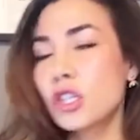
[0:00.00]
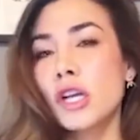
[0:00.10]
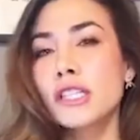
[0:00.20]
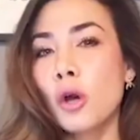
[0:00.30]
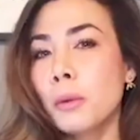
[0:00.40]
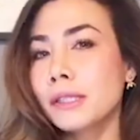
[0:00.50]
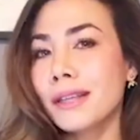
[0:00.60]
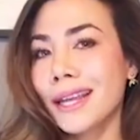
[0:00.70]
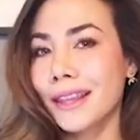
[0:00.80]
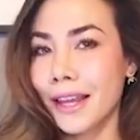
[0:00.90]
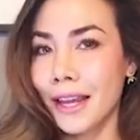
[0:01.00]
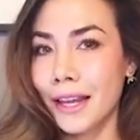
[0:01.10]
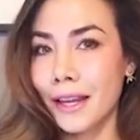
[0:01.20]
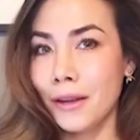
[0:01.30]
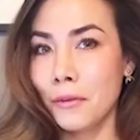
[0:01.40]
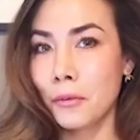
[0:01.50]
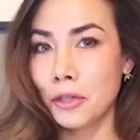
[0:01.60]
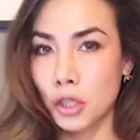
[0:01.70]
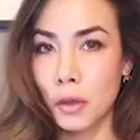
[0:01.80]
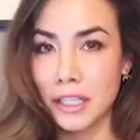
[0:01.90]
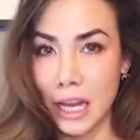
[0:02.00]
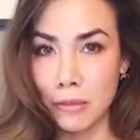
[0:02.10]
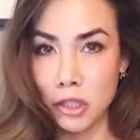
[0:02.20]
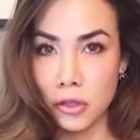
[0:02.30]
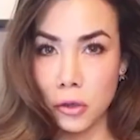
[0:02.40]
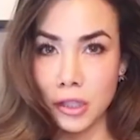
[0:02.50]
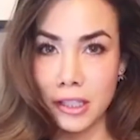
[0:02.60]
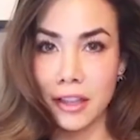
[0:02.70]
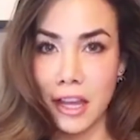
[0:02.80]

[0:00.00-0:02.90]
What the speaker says: it's almost like they were doing damage control.